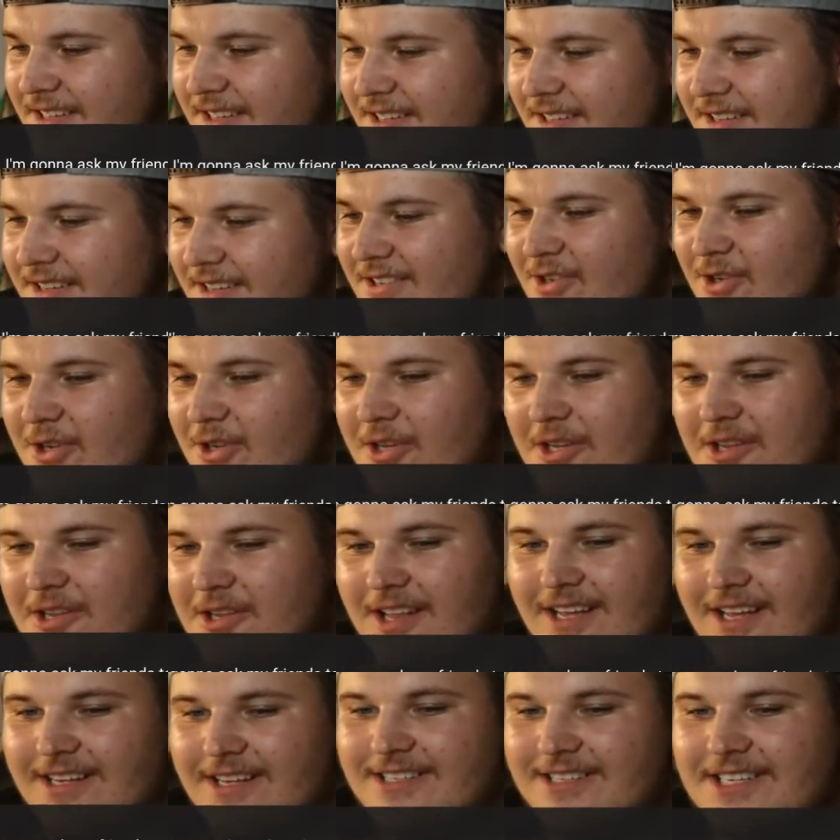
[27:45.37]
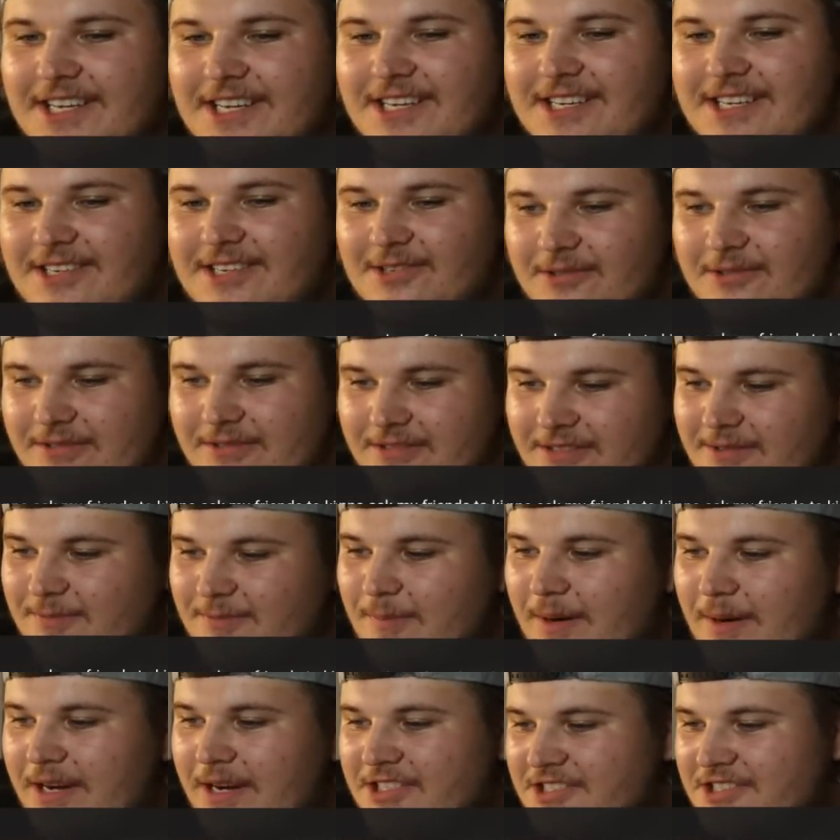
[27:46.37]
not like kick you or
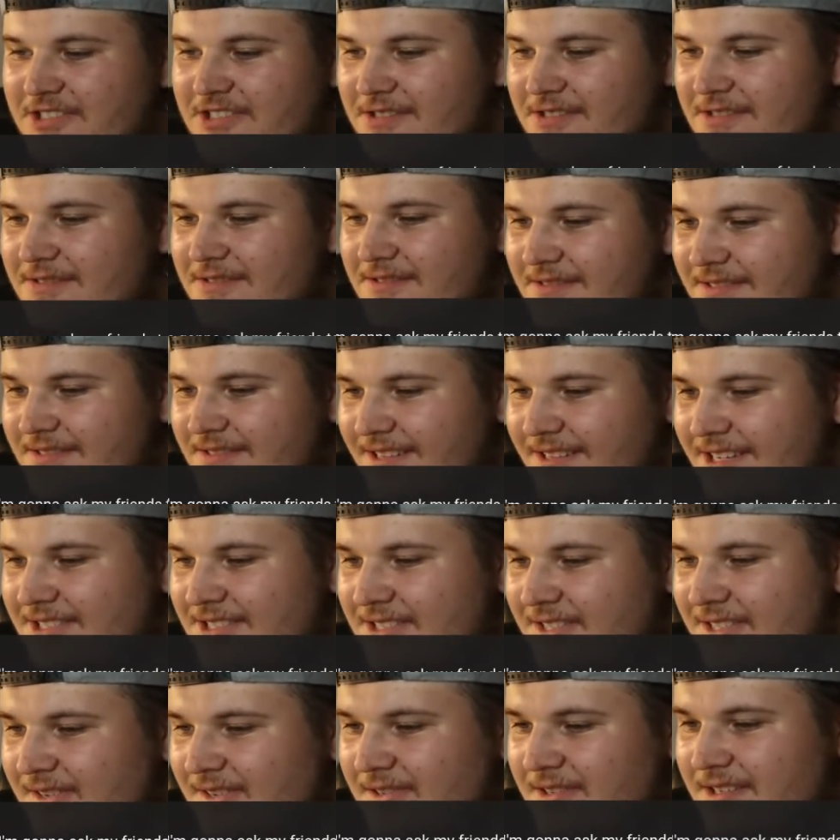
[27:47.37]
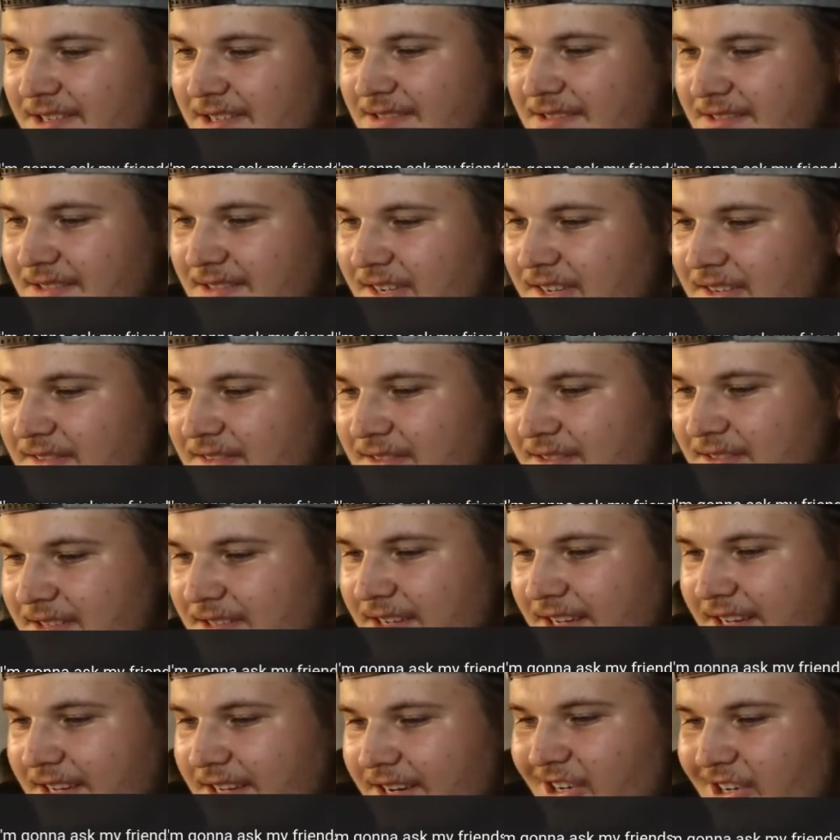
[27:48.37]
punch you. That's not good.
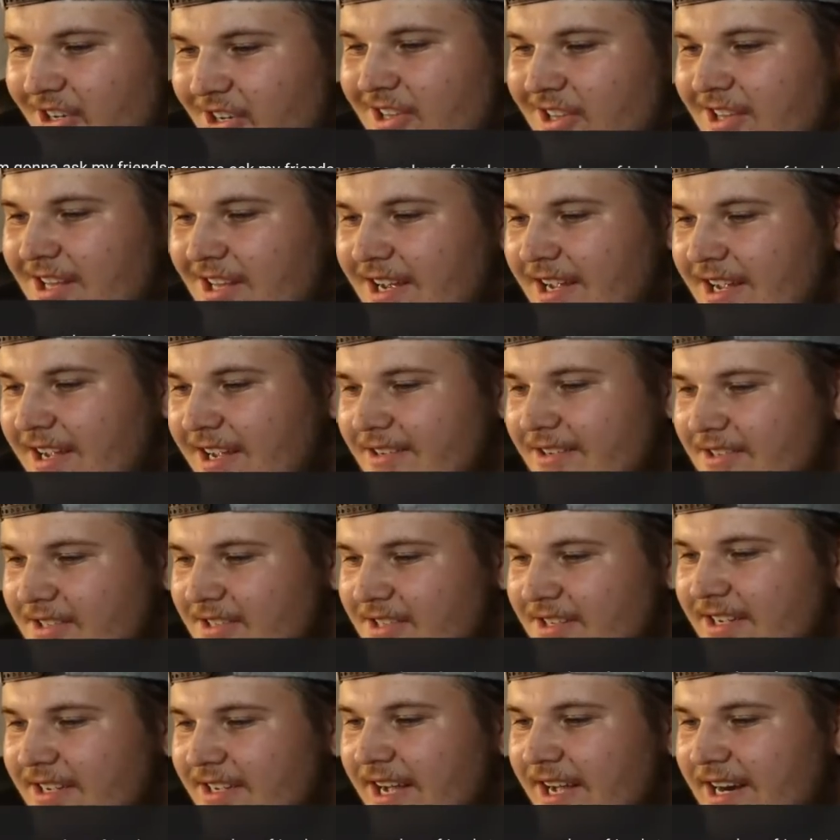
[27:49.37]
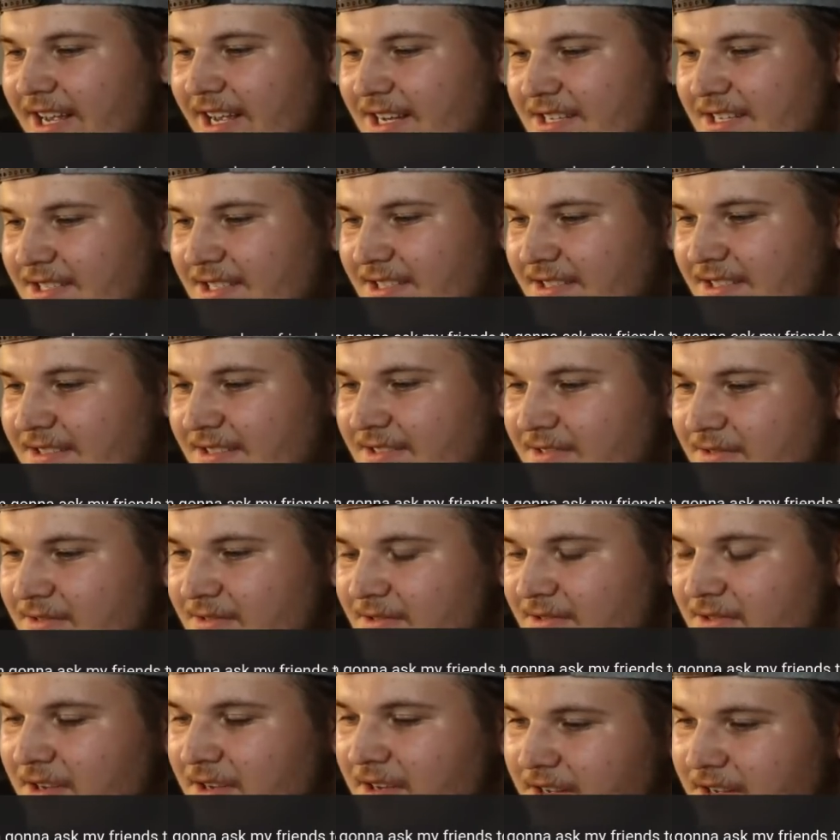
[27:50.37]
Not like Canas and
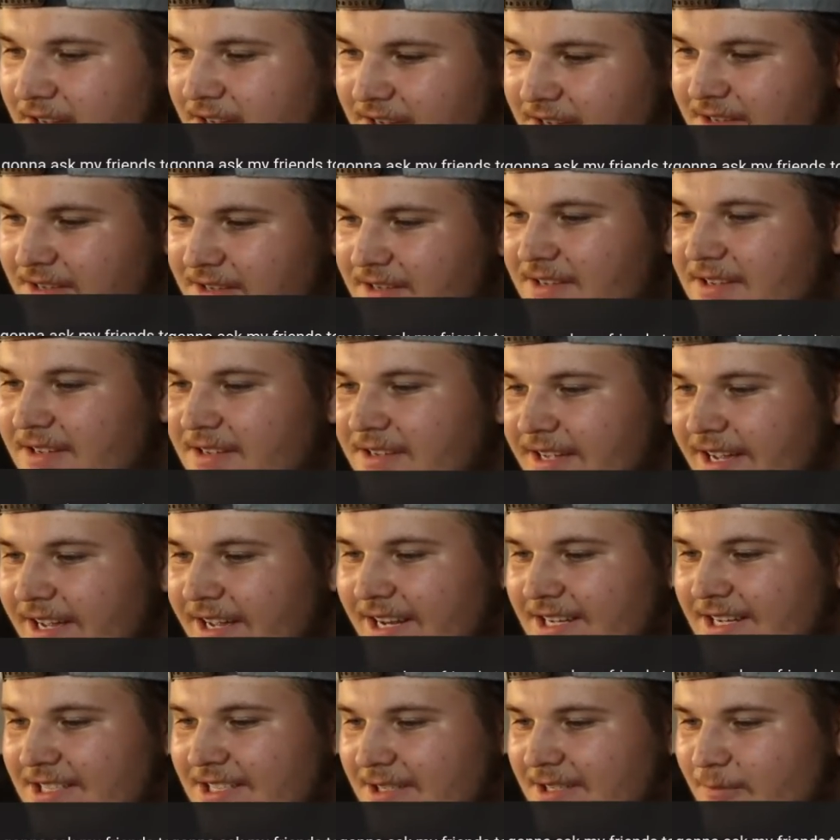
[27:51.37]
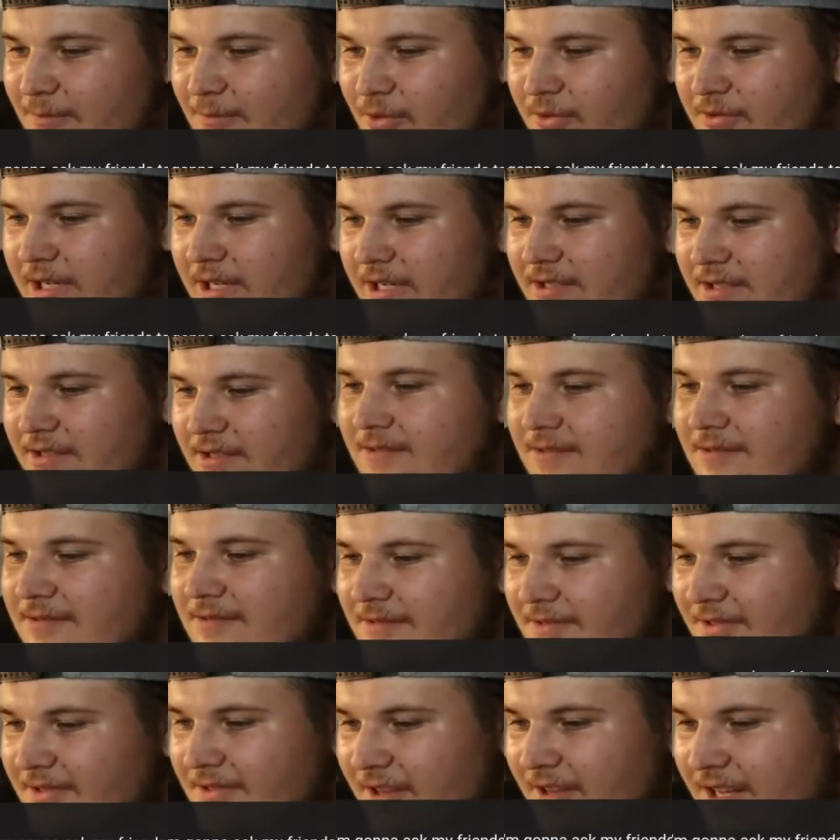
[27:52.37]
Burak.
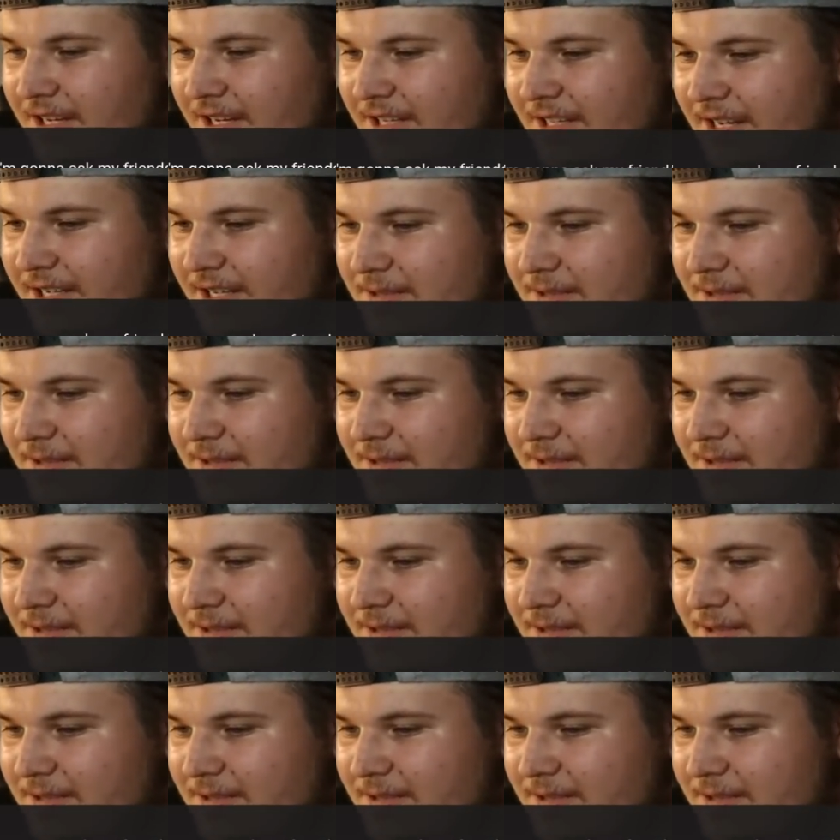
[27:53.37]
Not like that.